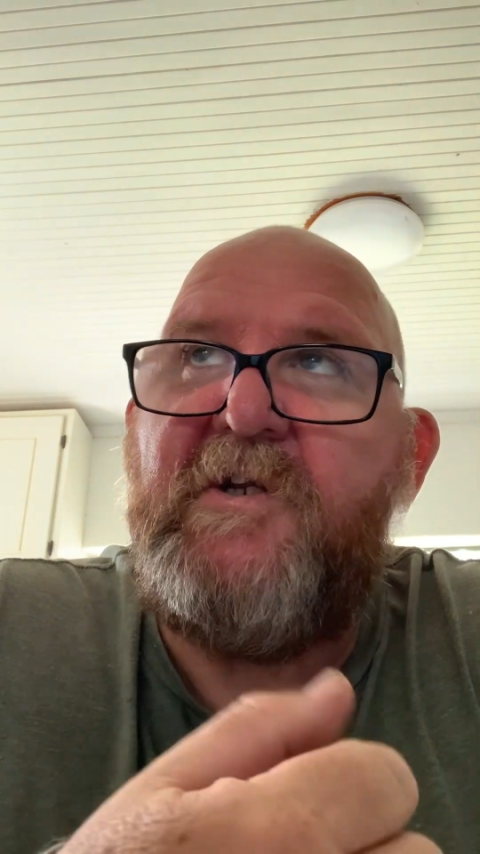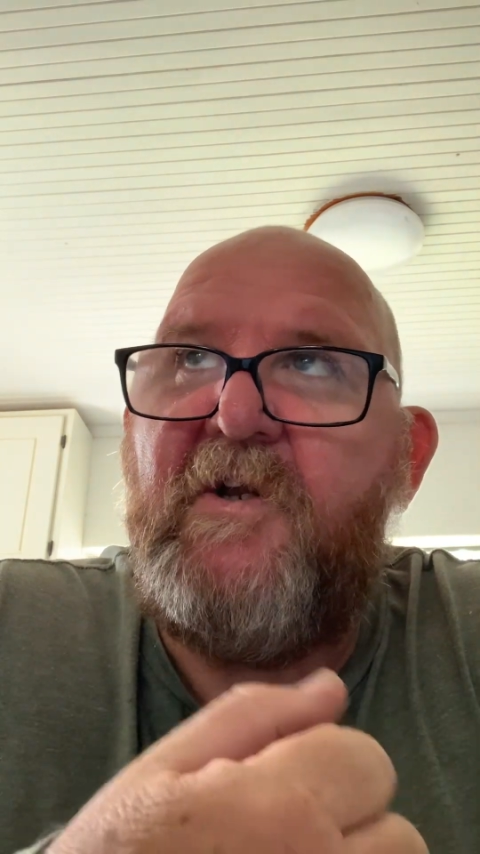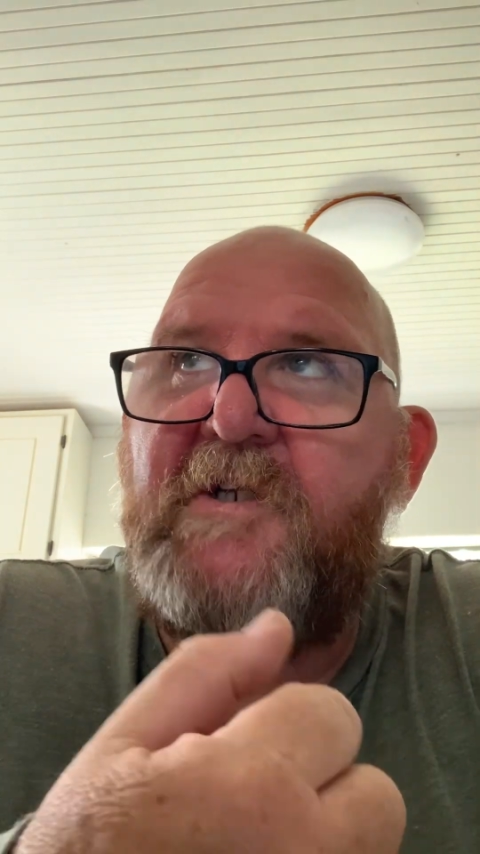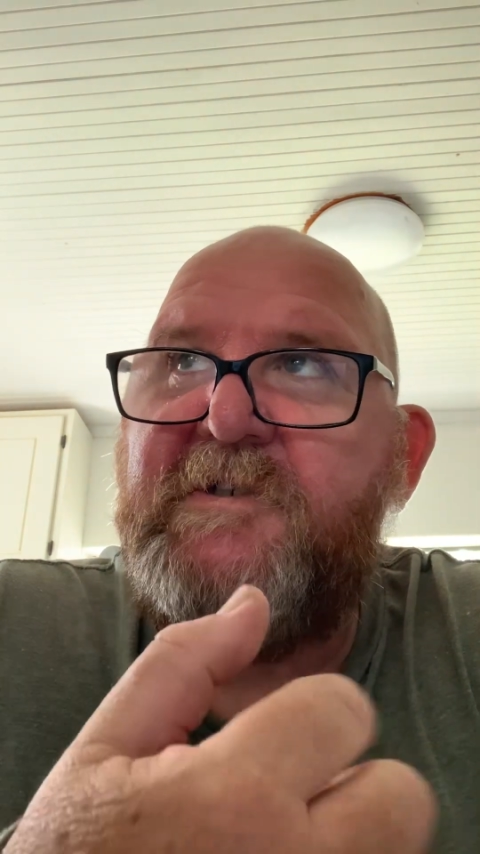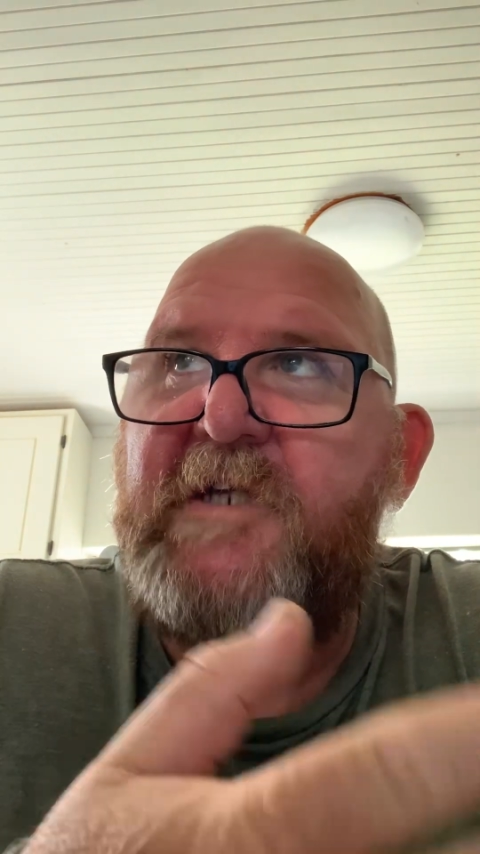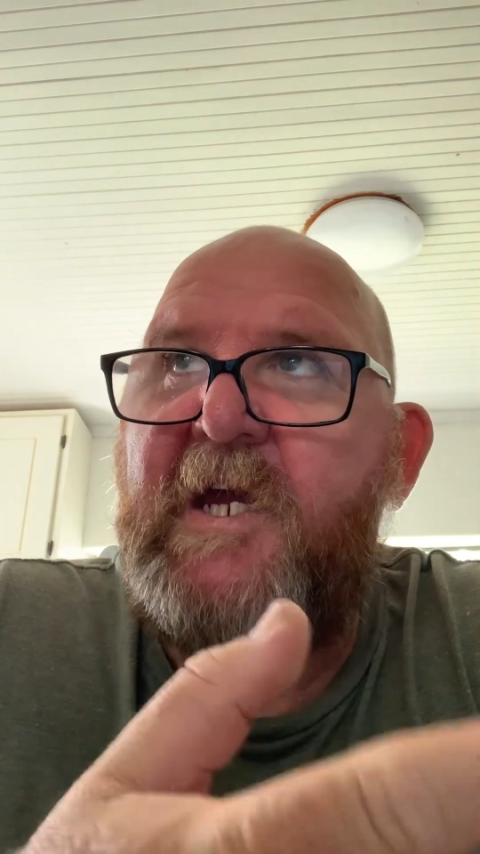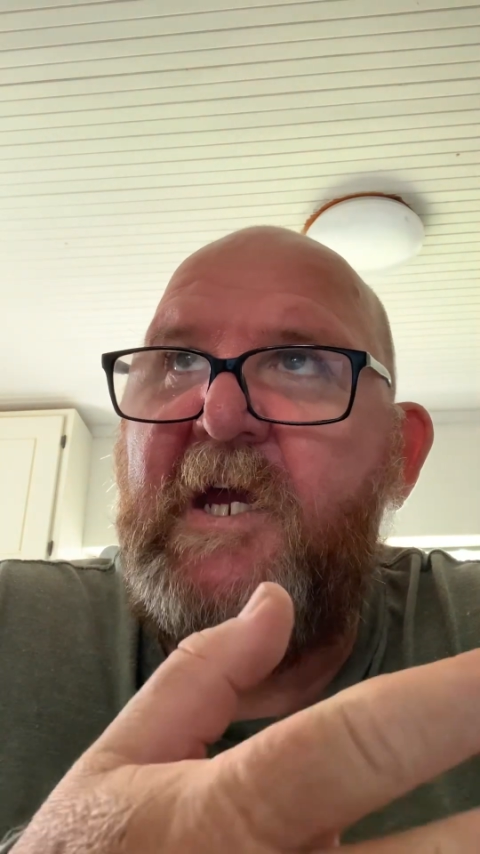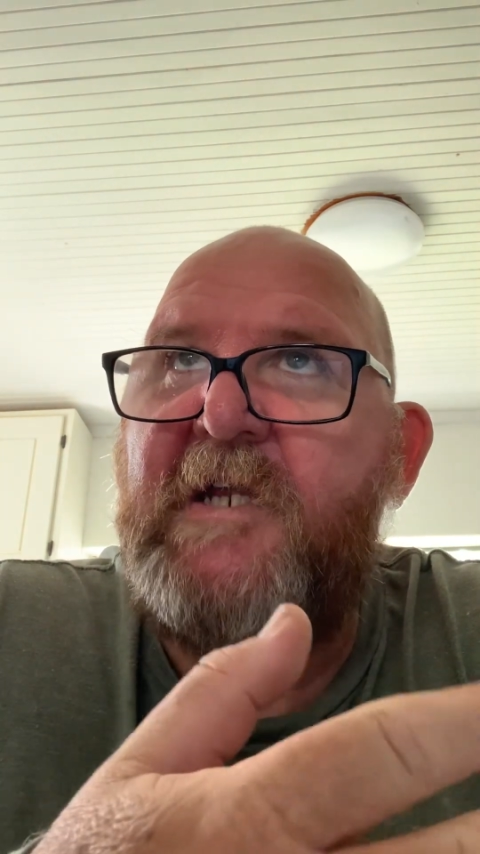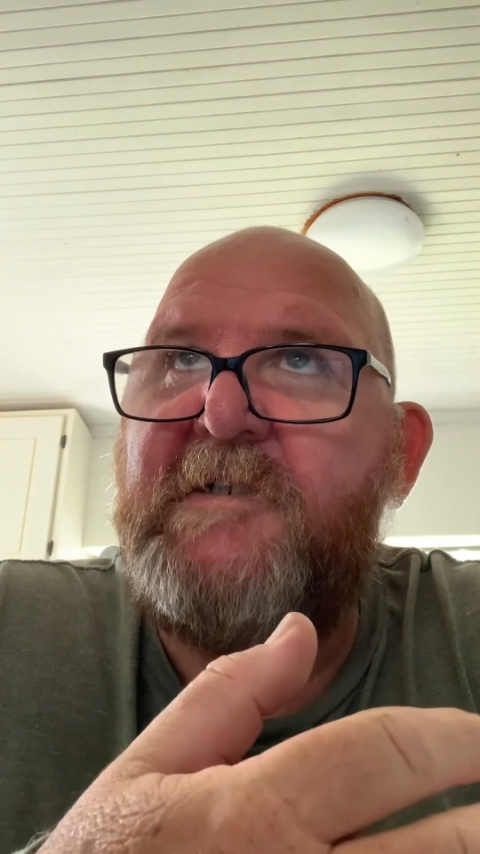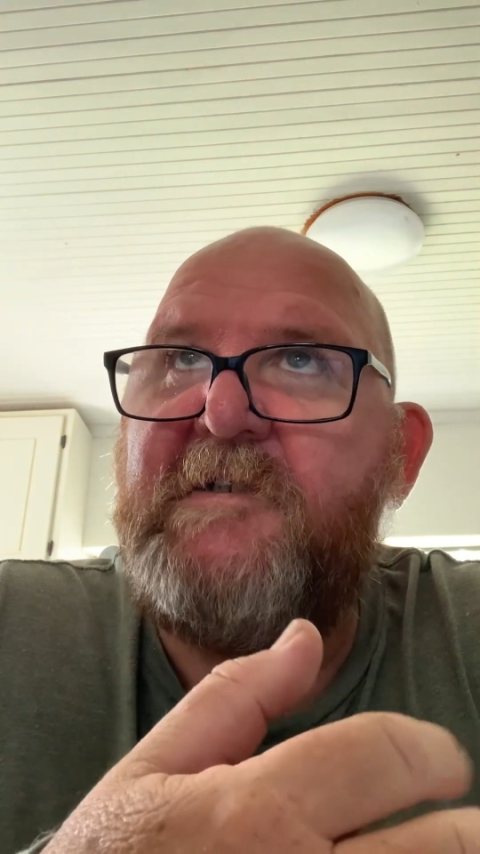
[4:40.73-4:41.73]
a lot,
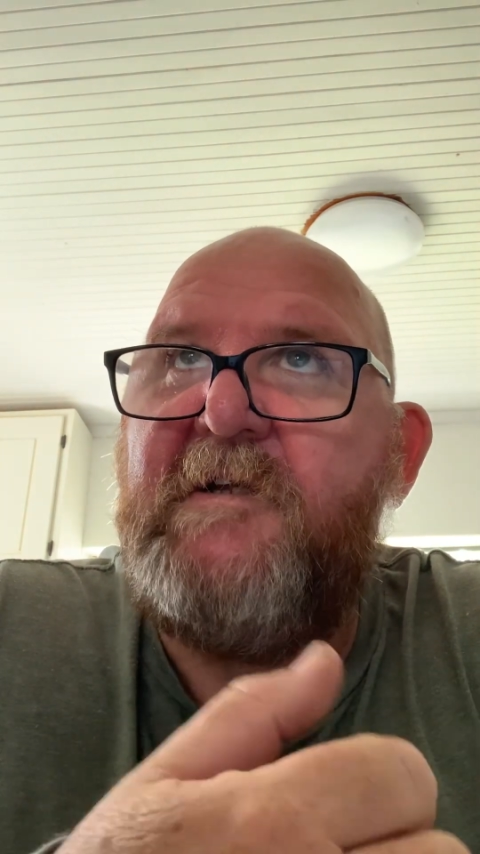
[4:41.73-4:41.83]
and